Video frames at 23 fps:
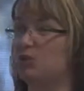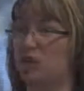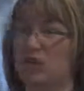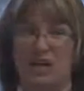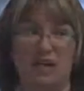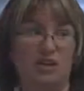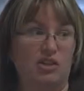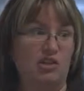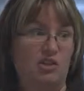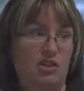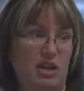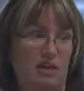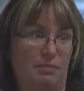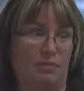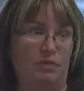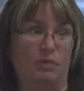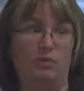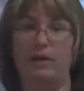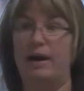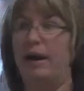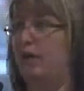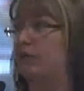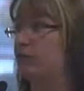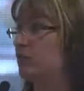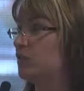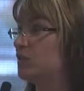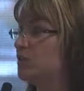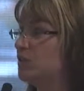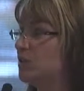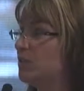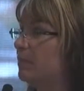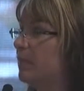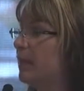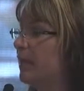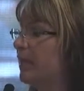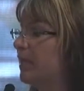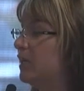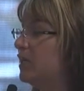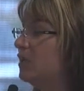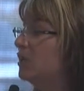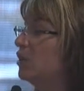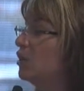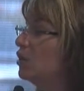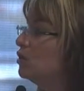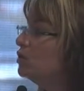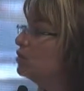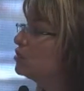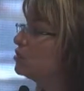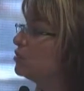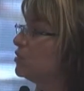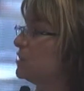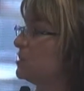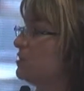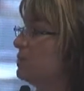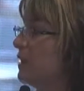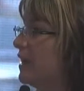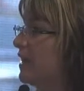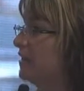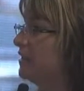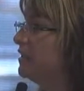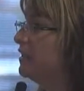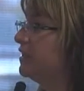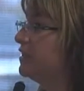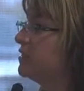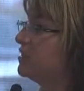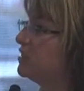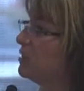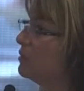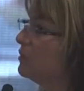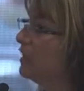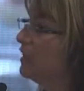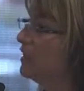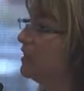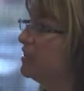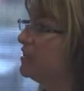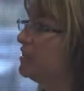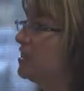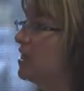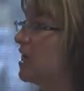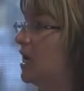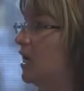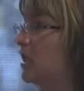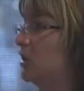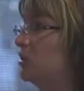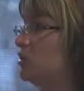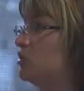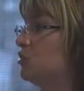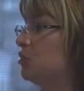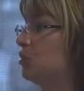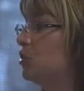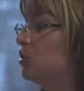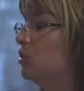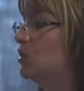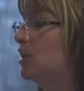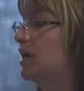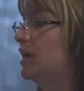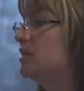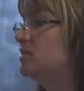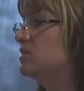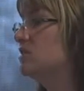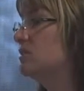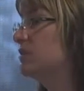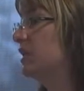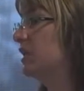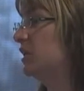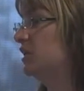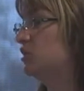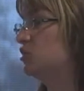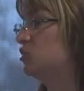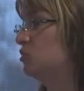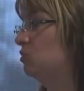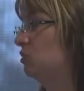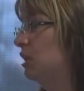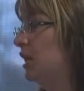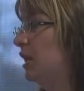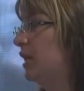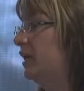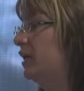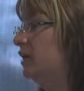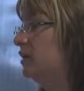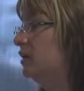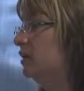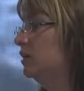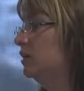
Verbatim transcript: you're kind of shopping around for somebody who's respected, somebody that's knowledgeable, and somebody that you like.